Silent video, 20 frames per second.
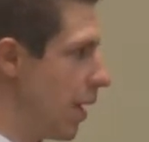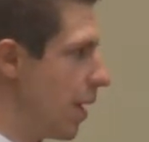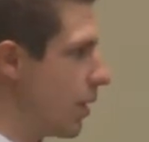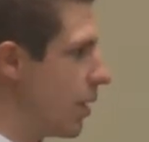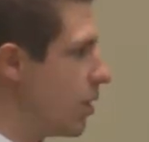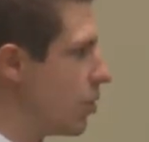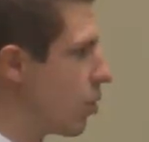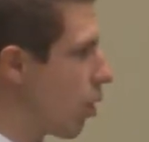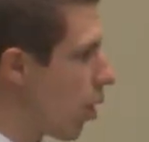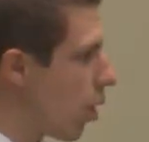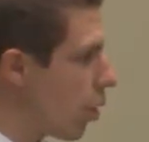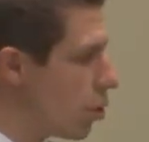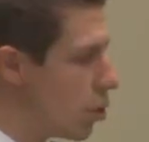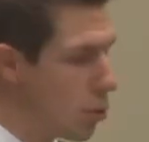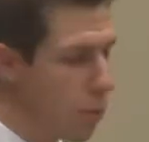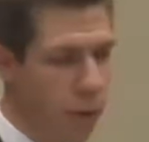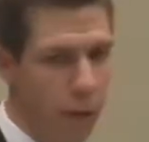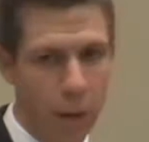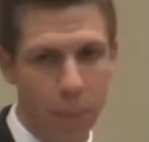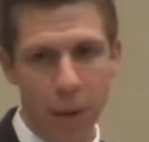These
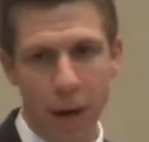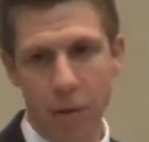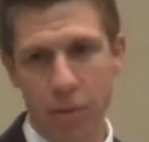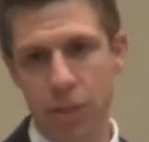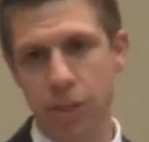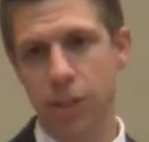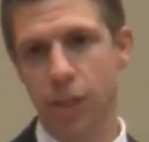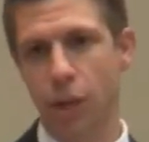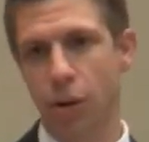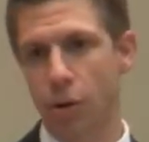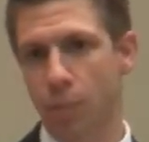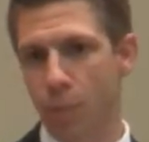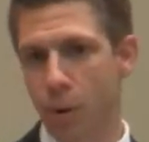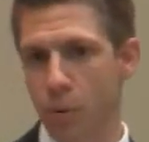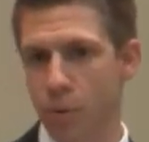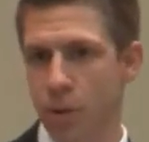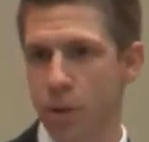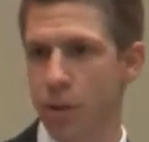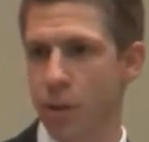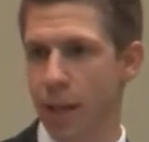arguing about
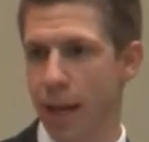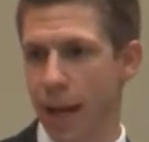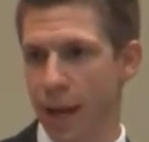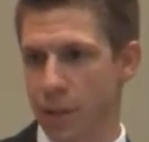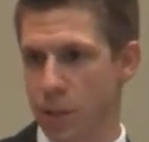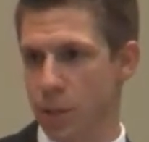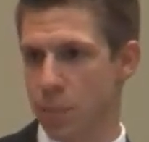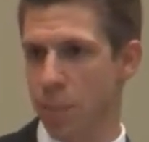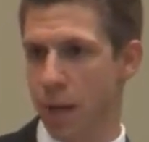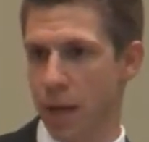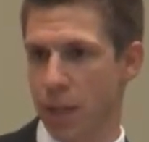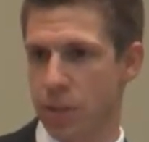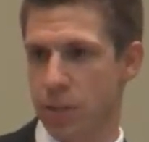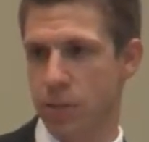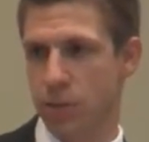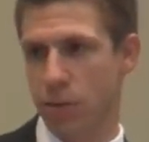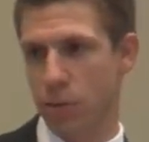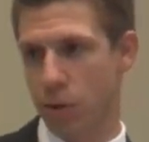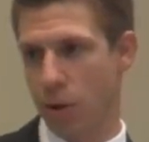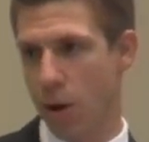ceremonial aspects
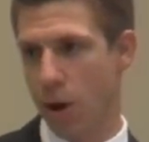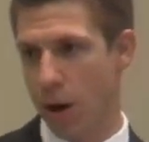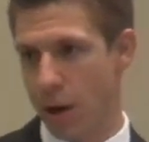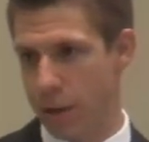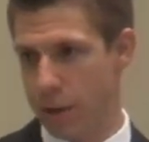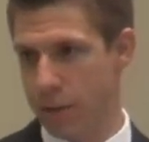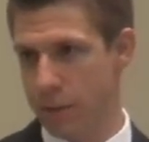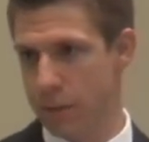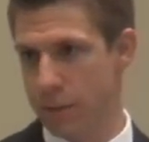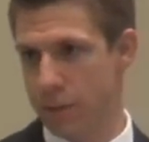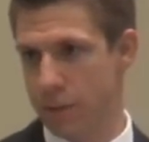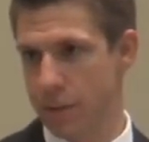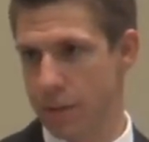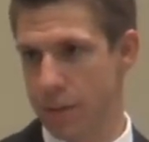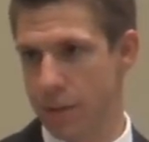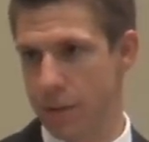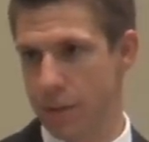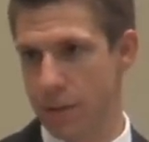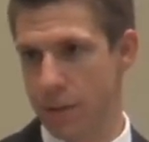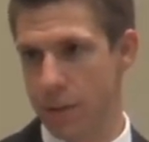of the law.
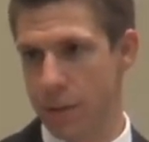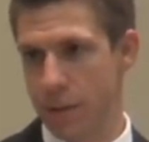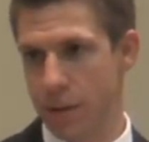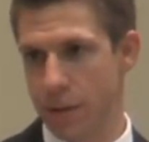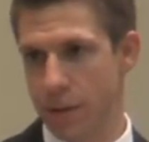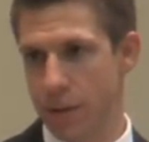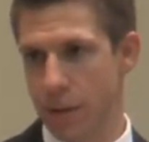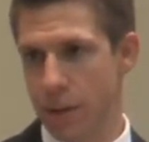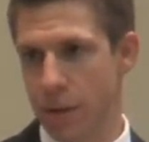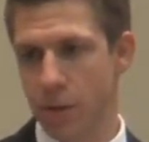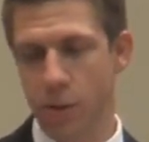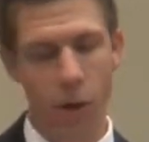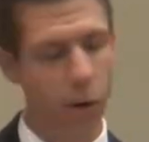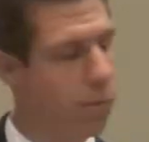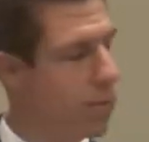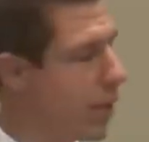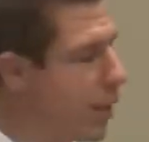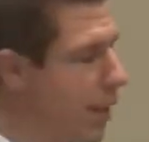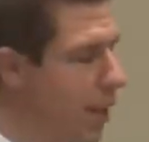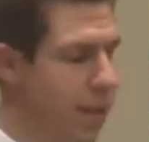
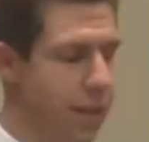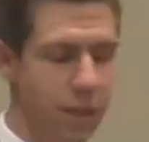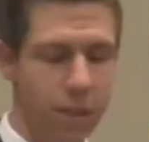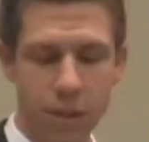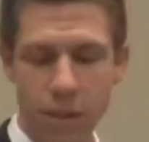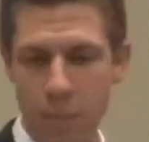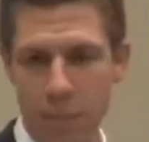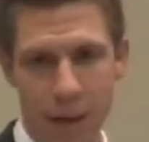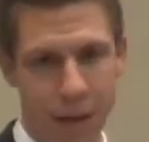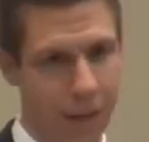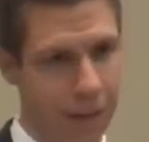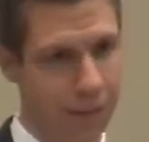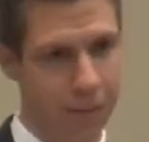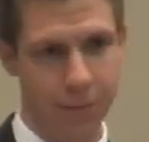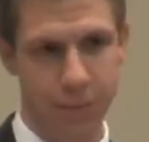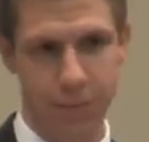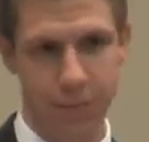Don't get into the debate.